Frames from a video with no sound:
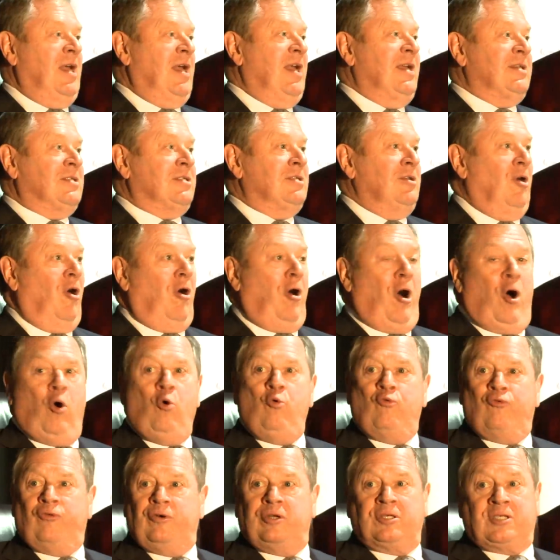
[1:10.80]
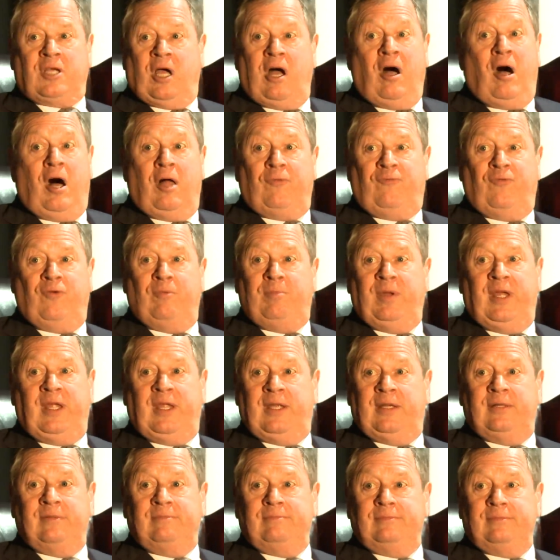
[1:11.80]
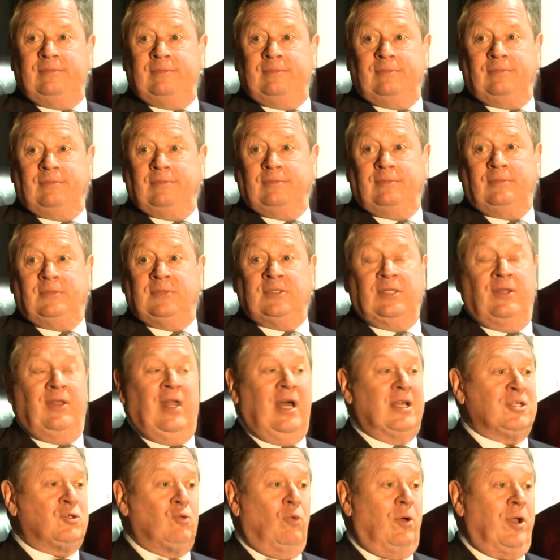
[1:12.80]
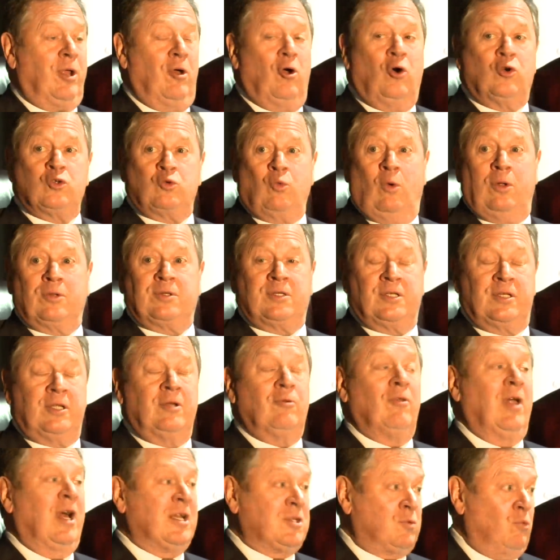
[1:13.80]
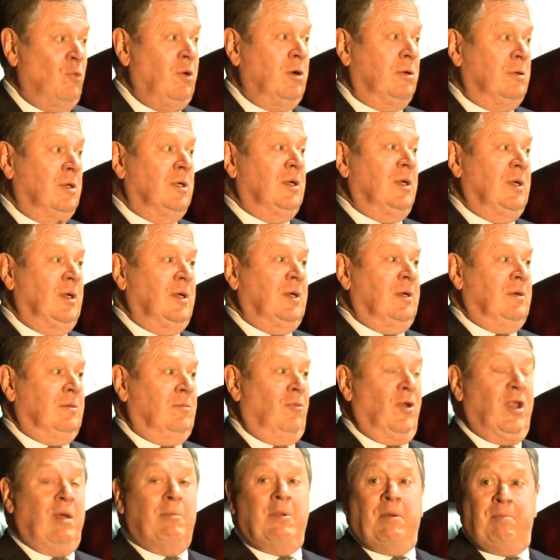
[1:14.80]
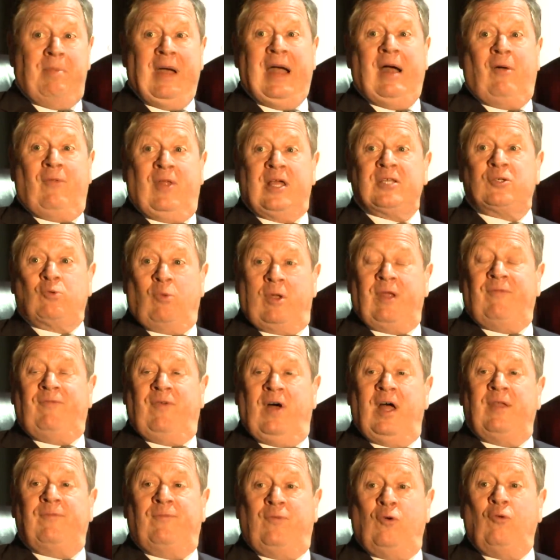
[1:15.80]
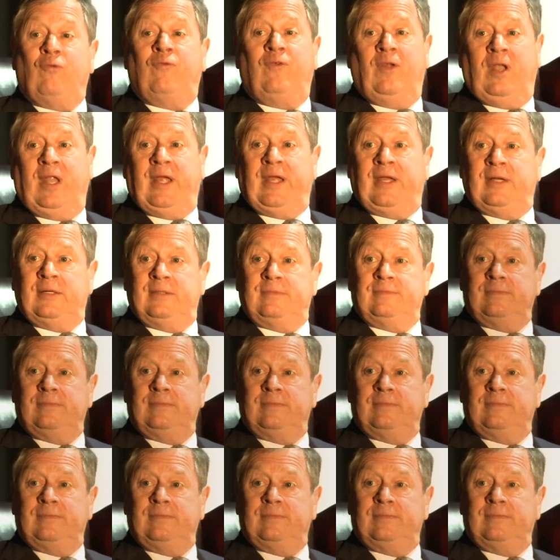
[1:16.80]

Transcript: It's not onerous or hard for me. Yeah. And that's what I always want to do. That's what I'm about. That's what I find fulfilling.